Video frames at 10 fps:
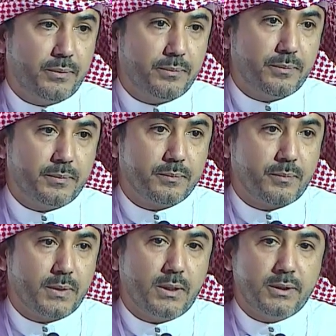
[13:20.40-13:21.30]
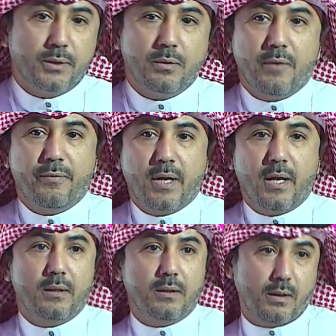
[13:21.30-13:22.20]
So again,
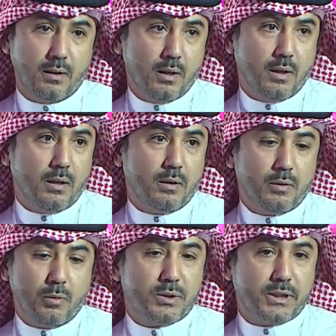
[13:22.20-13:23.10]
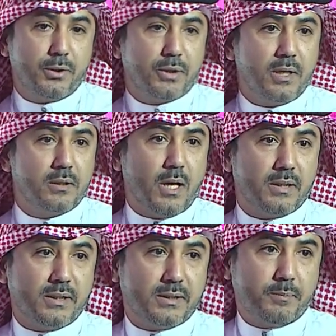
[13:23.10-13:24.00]
we're just looking at this
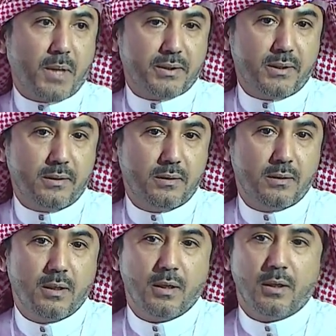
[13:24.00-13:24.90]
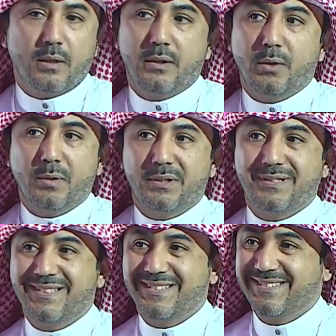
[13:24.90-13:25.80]
pattern, you would
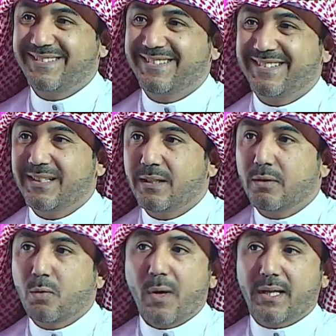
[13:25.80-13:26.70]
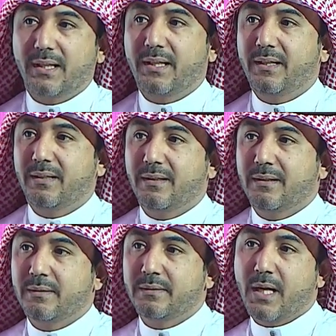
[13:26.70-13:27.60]
quickly
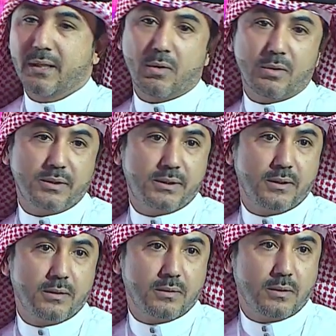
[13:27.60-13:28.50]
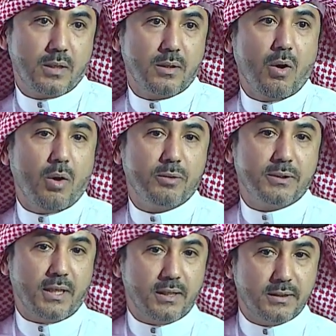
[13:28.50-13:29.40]
diagnose an homozygous,
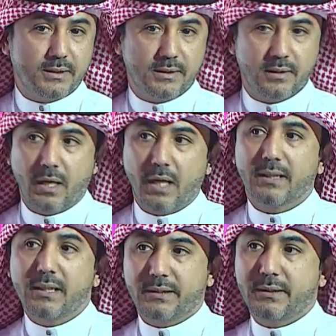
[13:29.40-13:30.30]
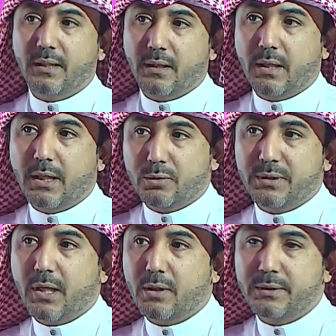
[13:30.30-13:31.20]
at least heterozygous, severe
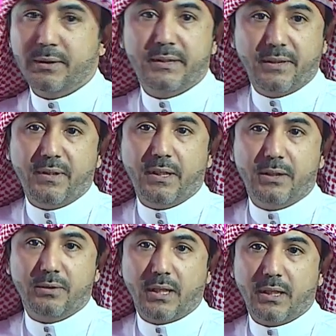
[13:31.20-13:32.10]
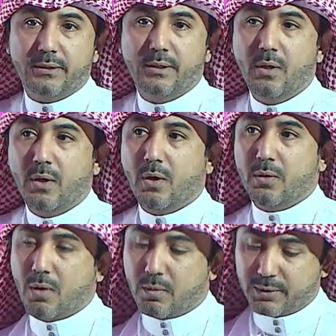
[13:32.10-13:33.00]
heterozygous or homozygous
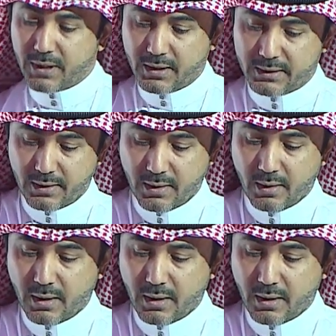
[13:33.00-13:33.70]
individual.